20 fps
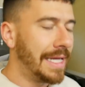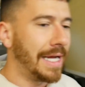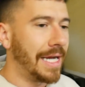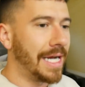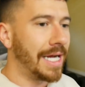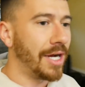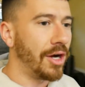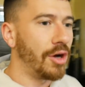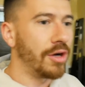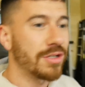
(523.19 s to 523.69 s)

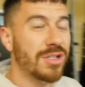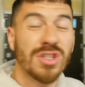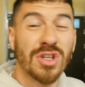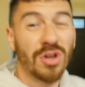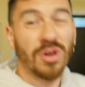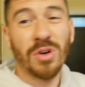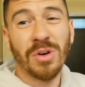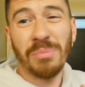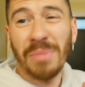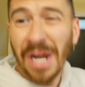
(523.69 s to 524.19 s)

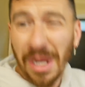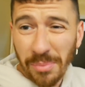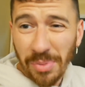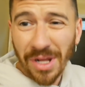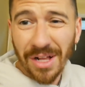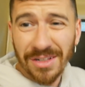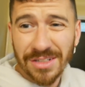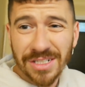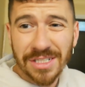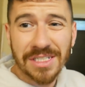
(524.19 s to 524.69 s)
Also, my
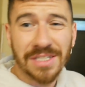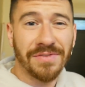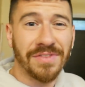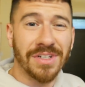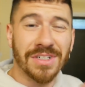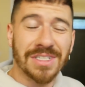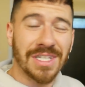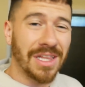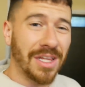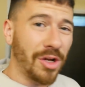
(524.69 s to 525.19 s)
apologies if
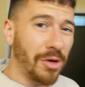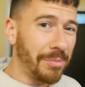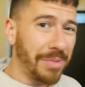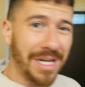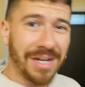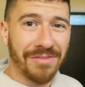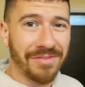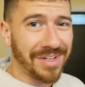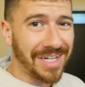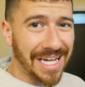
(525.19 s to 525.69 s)
there's a little
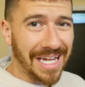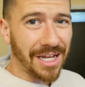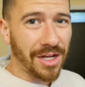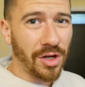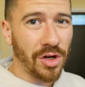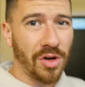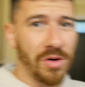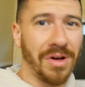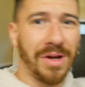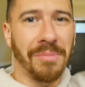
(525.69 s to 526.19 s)
bit of an
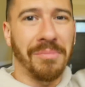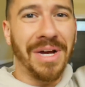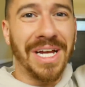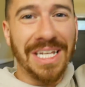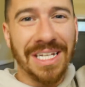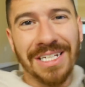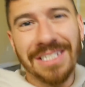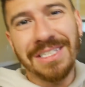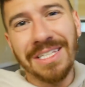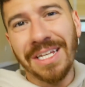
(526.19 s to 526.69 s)
echo. I
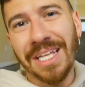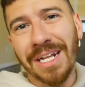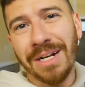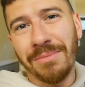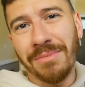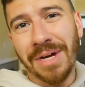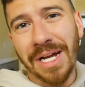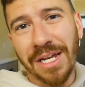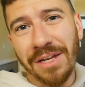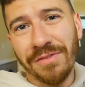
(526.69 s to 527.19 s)
might need to get a
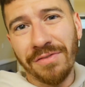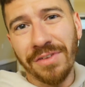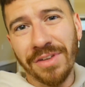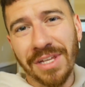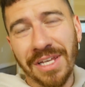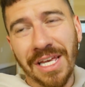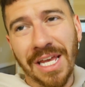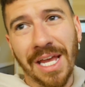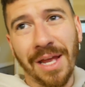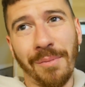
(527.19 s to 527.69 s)
mic for
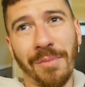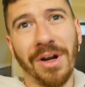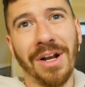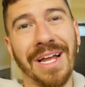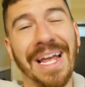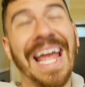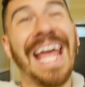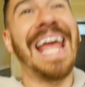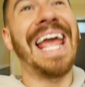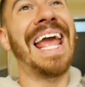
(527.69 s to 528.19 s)
the
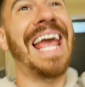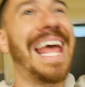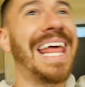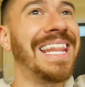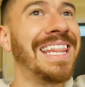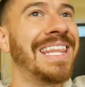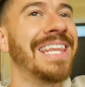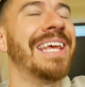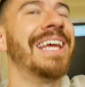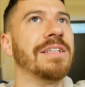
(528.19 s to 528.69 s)
camera,
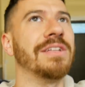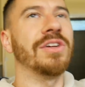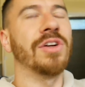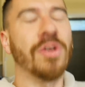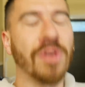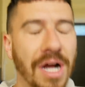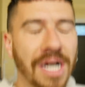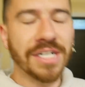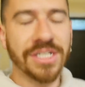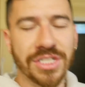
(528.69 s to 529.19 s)
and the
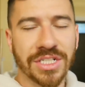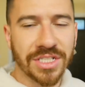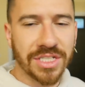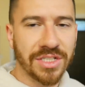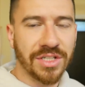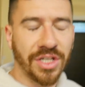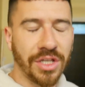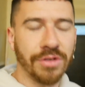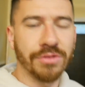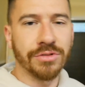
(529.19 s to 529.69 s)
garage
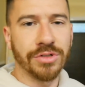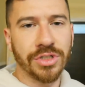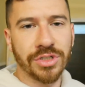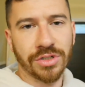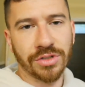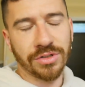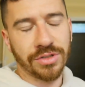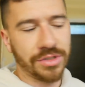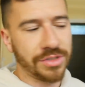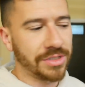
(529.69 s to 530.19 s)
is huge,
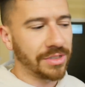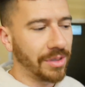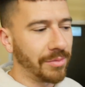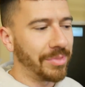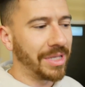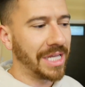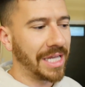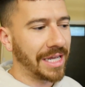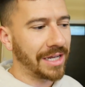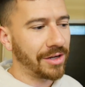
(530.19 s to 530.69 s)
so there's a
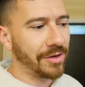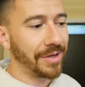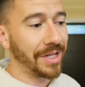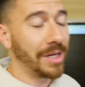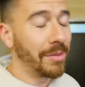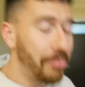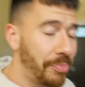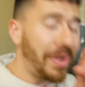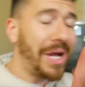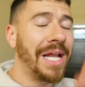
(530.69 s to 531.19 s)
big echo in
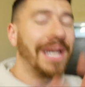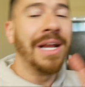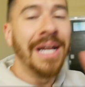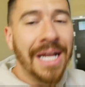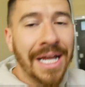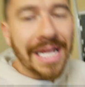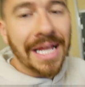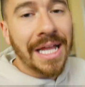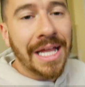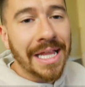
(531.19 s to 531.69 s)
it. But
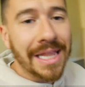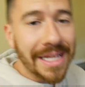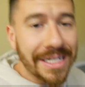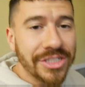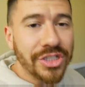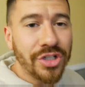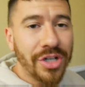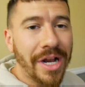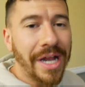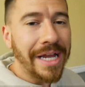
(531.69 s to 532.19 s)

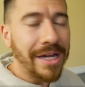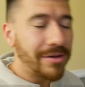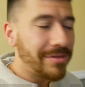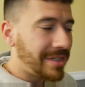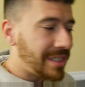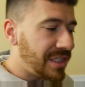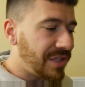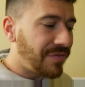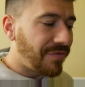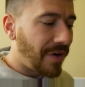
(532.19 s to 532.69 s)
let's try
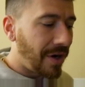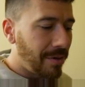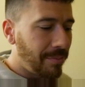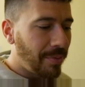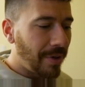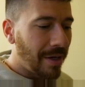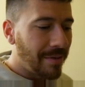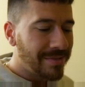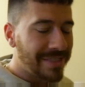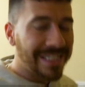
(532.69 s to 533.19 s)
out these fart
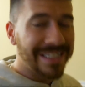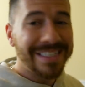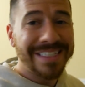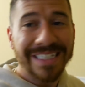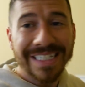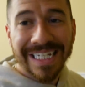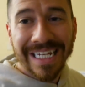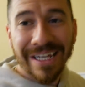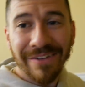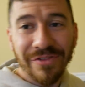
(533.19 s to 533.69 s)
bombs. Let's
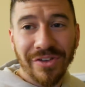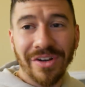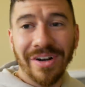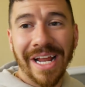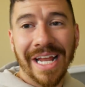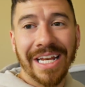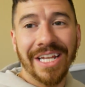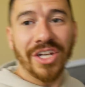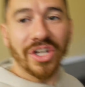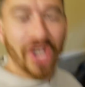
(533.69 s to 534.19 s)
see if they're
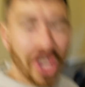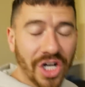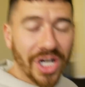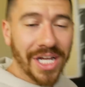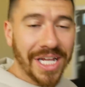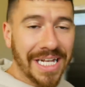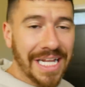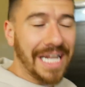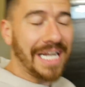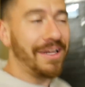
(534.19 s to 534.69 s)
any
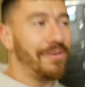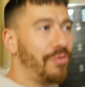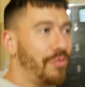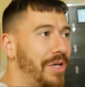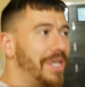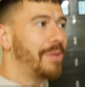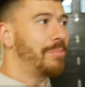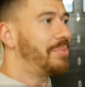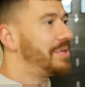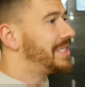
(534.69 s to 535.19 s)
good and if
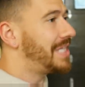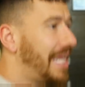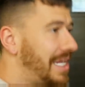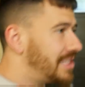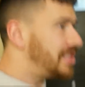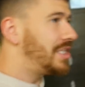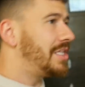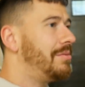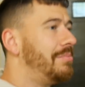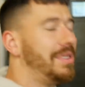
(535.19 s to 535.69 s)
we could
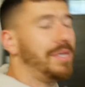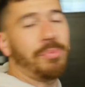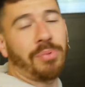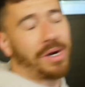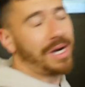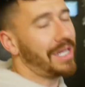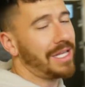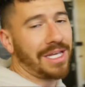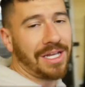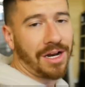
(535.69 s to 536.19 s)
potentially be
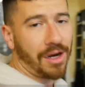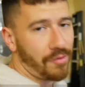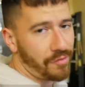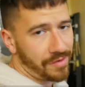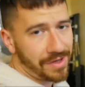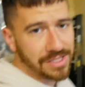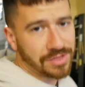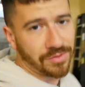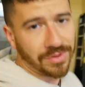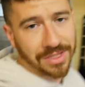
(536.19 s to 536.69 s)
pranking our
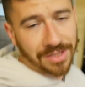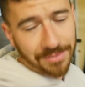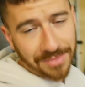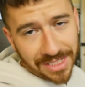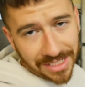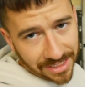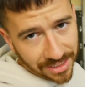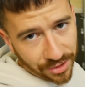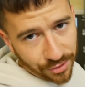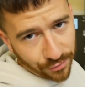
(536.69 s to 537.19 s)
friends with them
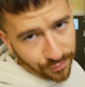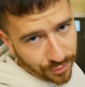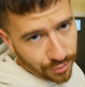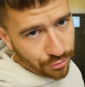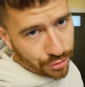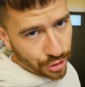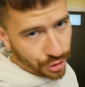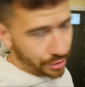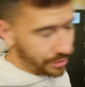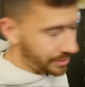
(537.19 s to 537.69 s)
in the near future.